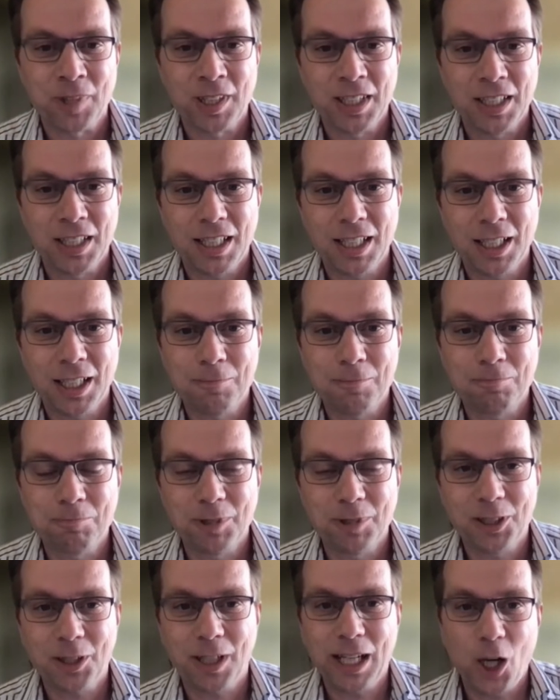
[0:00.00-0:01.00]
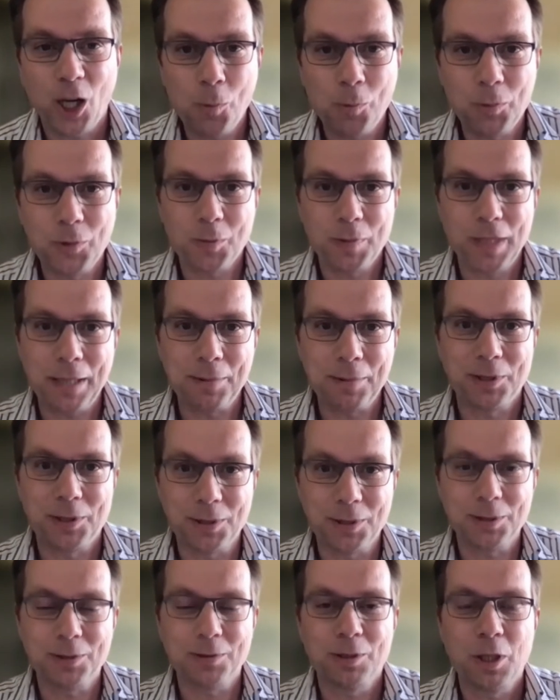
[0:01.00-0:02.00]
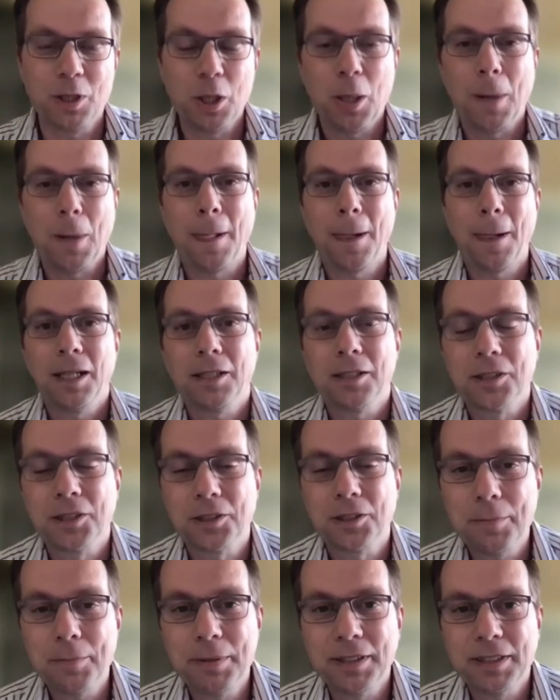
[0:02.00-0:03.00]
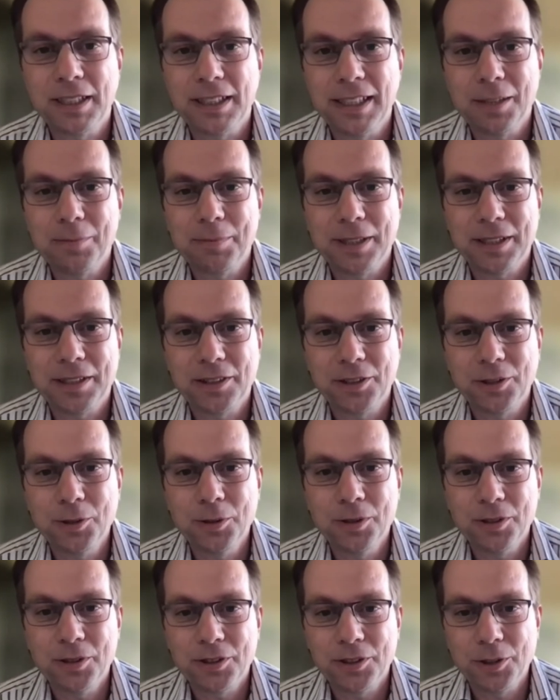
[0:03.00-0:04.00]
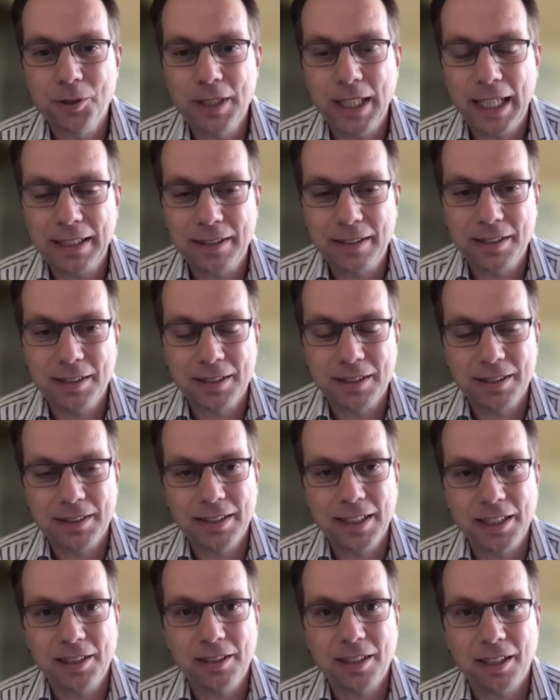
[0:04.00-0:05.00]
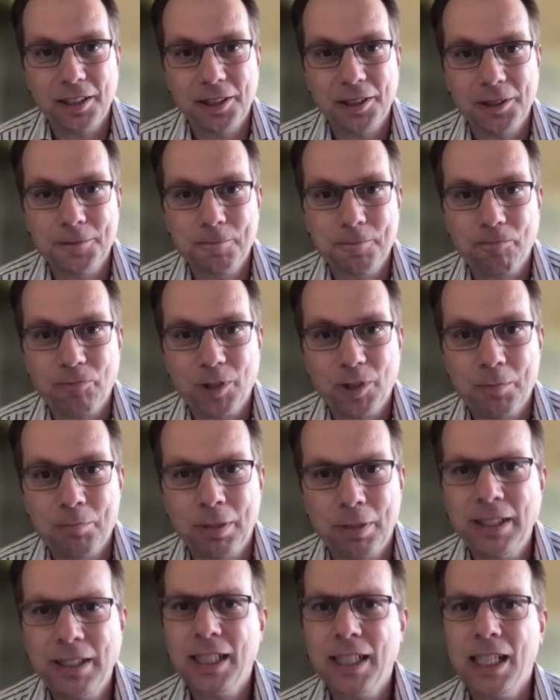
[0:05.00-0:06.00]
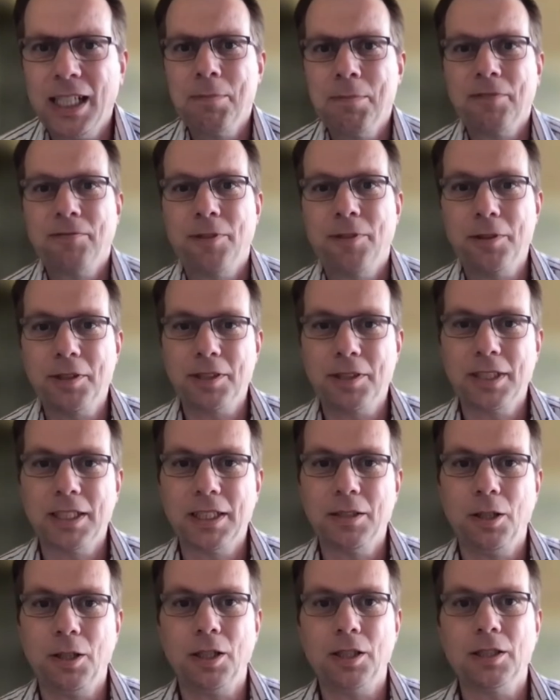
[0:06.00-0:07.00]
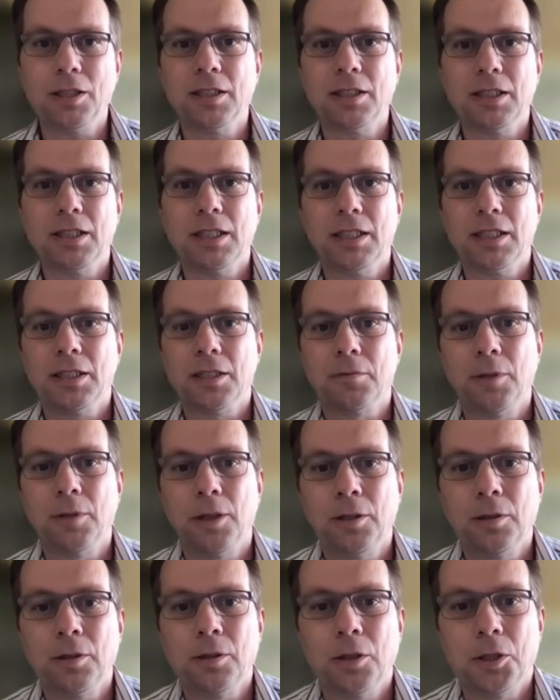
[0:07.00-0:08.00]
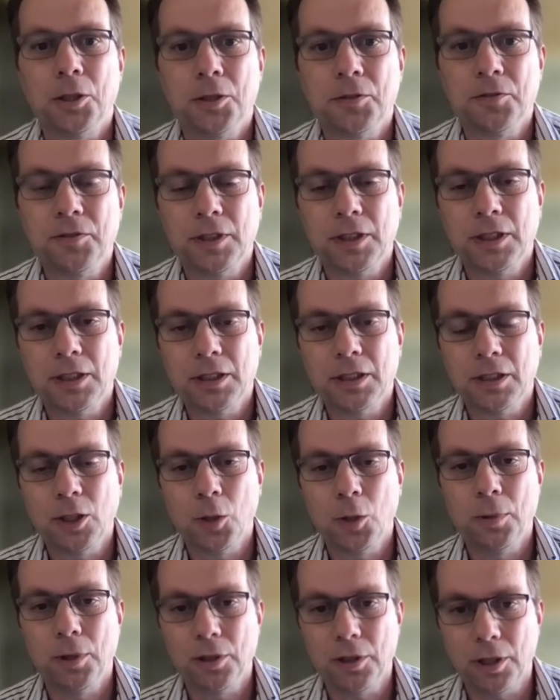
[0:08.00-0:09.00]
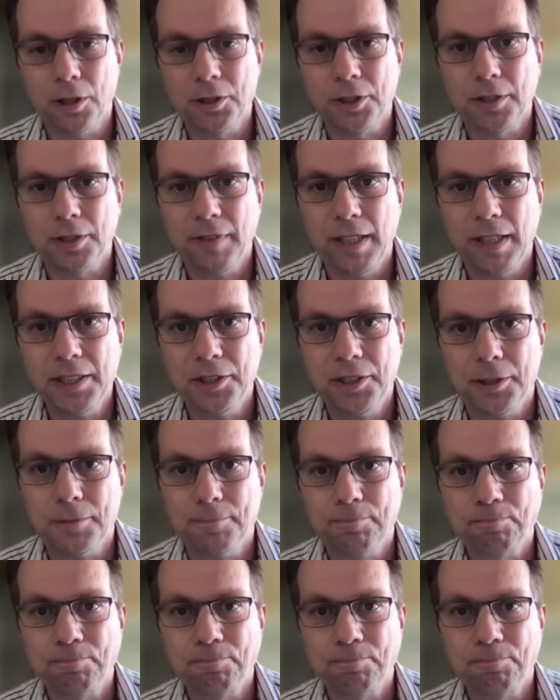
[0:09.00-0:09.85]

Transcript: Um, so I hope to be able to contribute a little bit to, to that uh, discussion, uh, particularly by focusing on uh, the role of uh, global conservation,